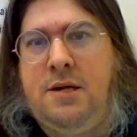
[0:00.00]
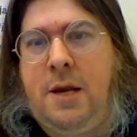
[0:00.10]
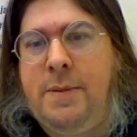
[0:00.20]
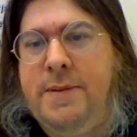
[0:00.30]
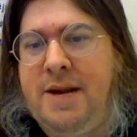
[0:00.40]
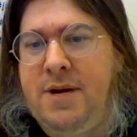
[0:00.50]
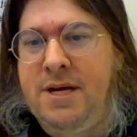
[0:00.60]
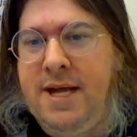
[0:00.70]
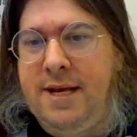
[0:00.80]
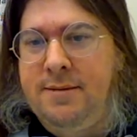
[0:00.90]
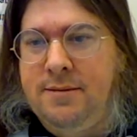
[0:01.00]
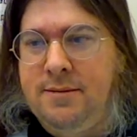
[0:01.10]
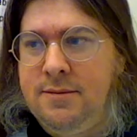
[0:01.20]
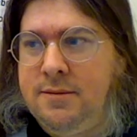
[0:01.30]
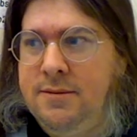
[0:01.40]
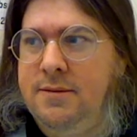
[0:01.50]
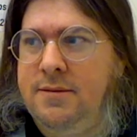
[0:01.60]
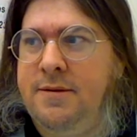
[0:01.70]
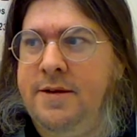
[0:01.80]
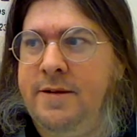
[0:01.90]
I'll be back Monday
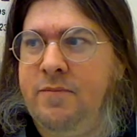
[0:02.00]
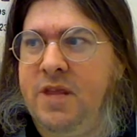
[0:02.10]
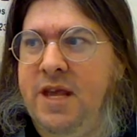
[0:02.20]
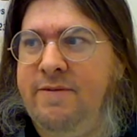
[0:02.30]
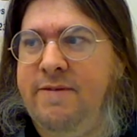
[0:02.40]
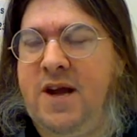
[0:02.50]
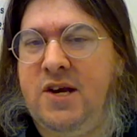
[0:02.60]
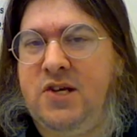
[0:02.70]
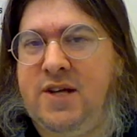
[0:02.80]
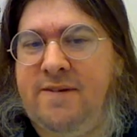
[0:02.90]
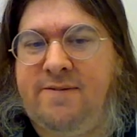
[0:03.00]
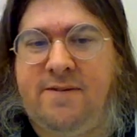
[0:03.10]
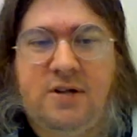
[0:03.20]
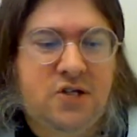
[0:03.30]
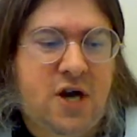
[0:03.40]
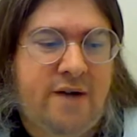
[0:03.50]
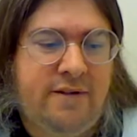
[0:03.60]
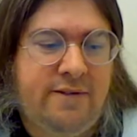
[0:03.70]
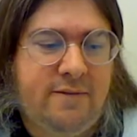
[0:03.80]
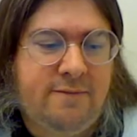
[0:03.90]
if you find yourself
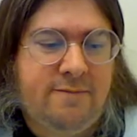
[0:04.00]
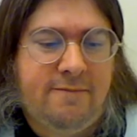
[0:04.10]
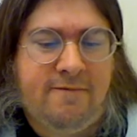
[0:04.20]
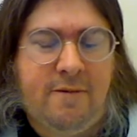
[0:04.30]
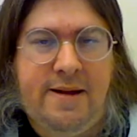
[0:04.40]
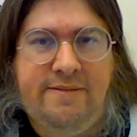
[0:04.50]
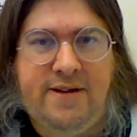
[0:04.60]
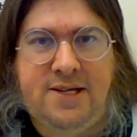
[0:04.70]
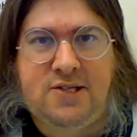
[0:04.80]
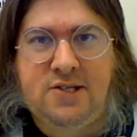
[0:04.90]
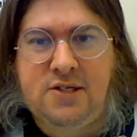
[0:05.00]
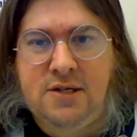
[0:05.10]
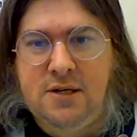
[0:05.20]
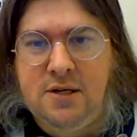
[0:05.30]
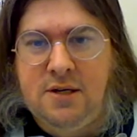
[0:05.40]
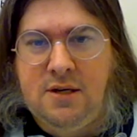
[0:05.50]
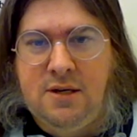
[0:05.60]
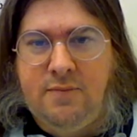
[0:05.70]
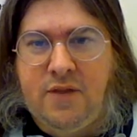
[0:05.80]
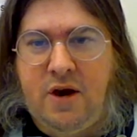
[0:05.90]
starving for my face,
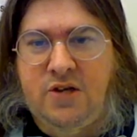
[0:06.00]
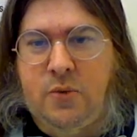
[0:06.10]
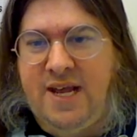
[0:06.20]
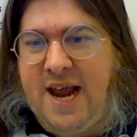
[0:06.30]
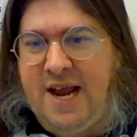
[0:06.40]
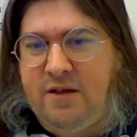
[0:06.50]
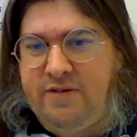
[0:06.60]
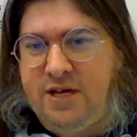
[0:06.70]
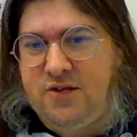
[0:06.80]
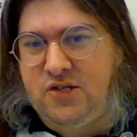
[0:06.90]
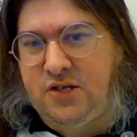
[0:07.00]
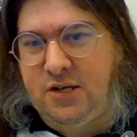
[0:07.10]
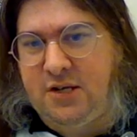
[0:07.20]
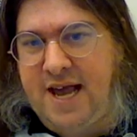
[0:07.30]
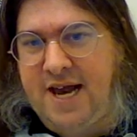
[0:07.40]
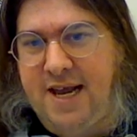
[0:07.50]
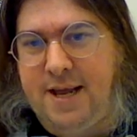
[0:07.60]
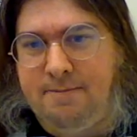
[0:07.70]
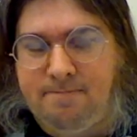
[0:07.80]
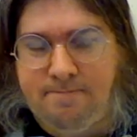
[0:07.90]
there are 28 other videos you can look at
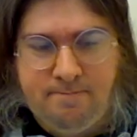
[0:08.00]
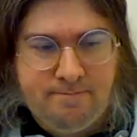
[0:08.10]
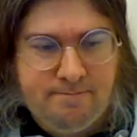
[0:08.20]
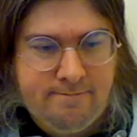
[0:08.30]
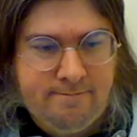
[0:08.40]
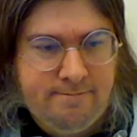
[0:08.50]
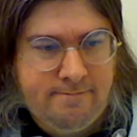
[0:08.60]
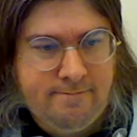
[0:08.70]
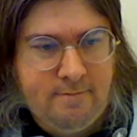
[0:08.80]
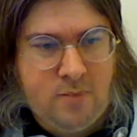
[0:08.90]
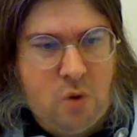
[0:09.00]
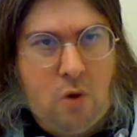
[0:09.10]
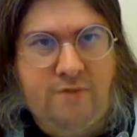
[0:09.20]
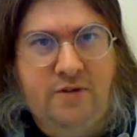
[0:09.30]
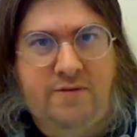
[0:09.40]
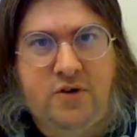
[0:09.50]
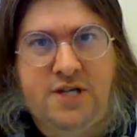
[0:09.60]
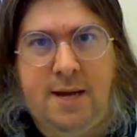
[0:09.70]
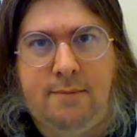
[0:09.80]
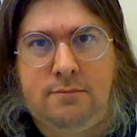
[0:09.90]
again or for the
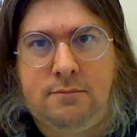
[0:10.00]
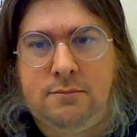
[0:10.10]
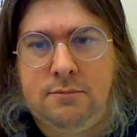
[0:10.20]
first time.